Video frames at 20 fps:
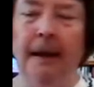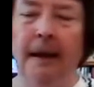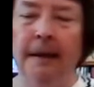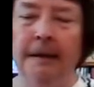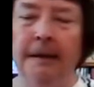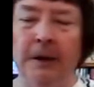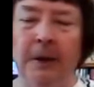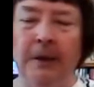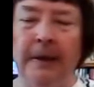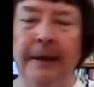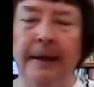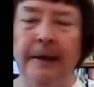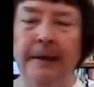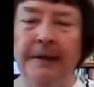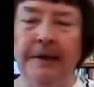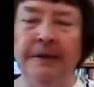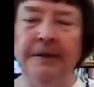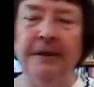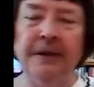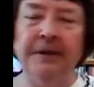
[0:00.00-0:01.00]
So here
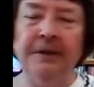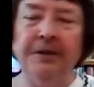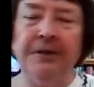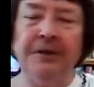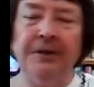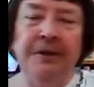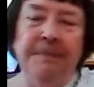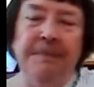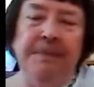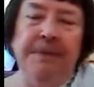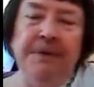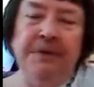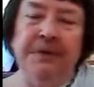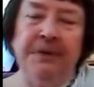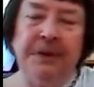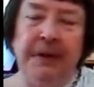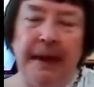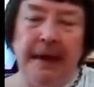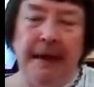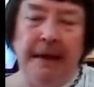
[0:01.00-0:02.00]
is a simple
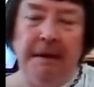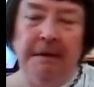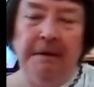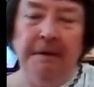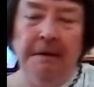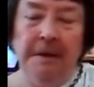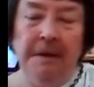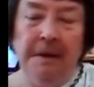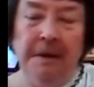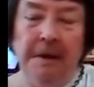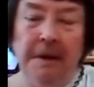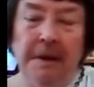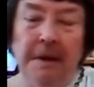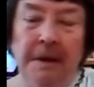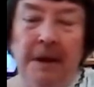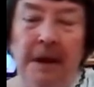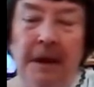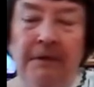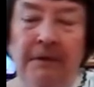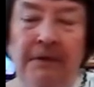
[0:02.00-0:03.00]
scale,
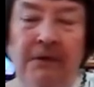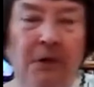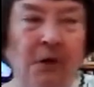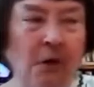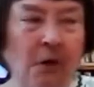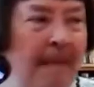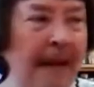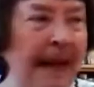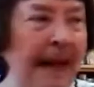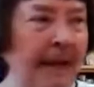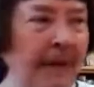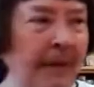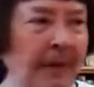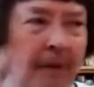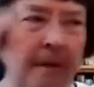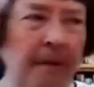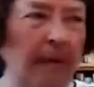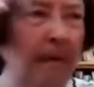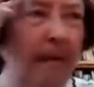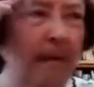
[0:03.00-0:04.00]
even for the
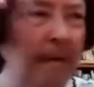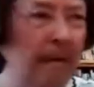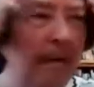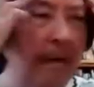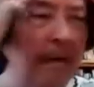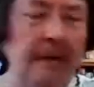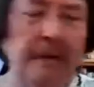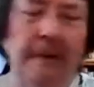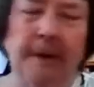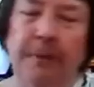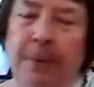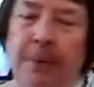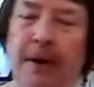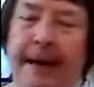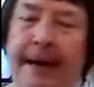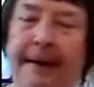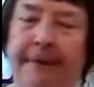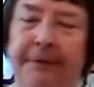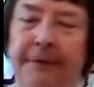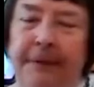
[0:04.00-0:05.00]
math
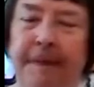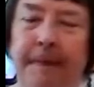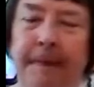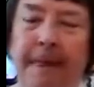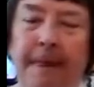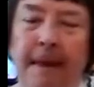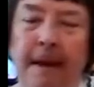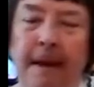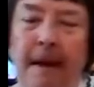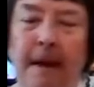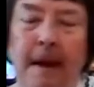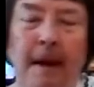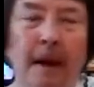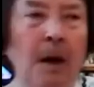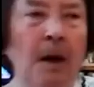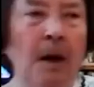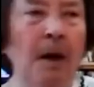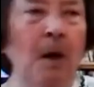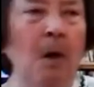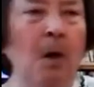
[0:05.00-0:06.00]
deprived.
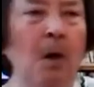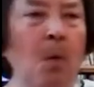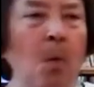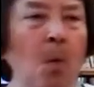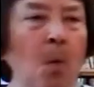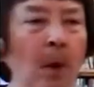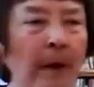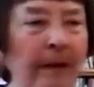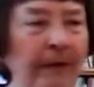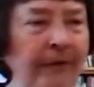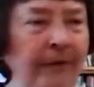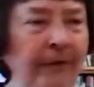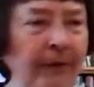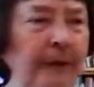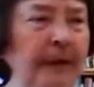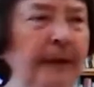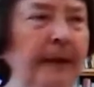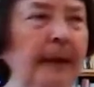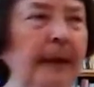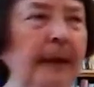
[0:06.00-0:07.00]
1
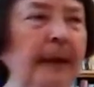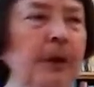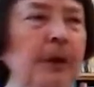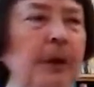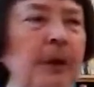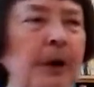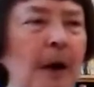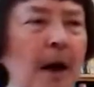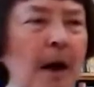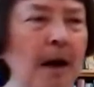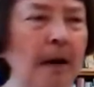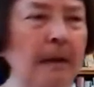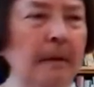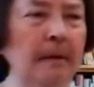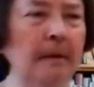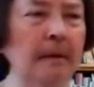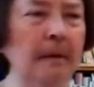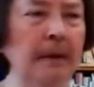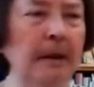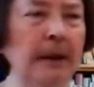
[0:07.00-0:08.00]
foot in your
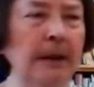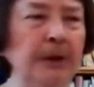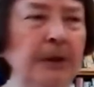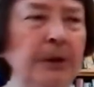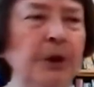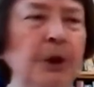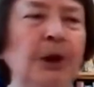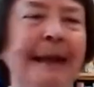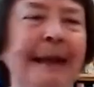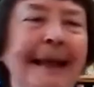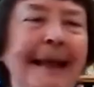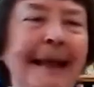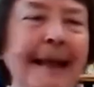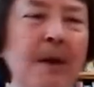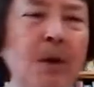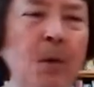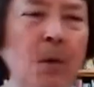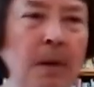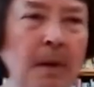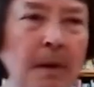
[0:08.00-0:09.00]
garden is going to
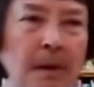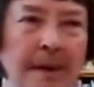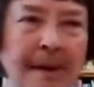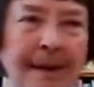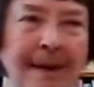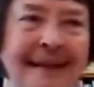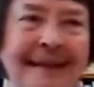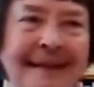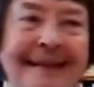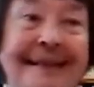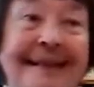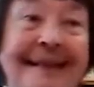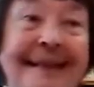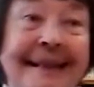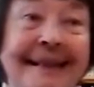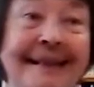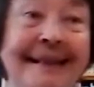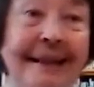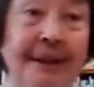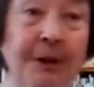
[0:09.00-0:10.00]
equal
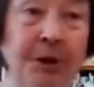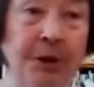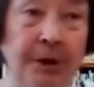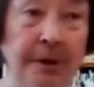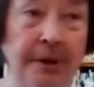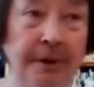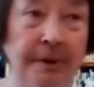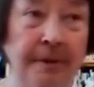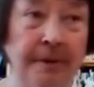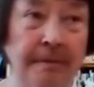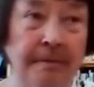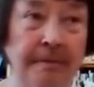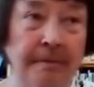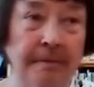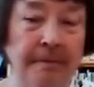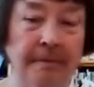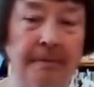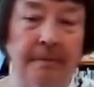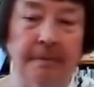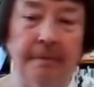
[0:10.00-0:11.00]
6 inches.
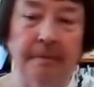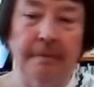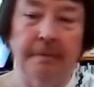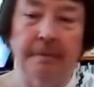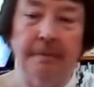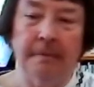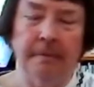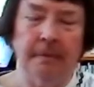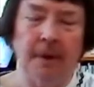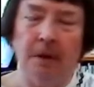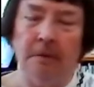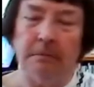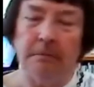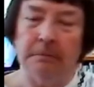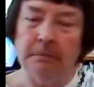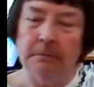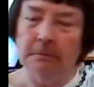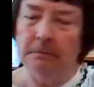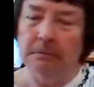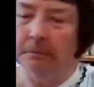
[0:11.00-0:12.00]
No.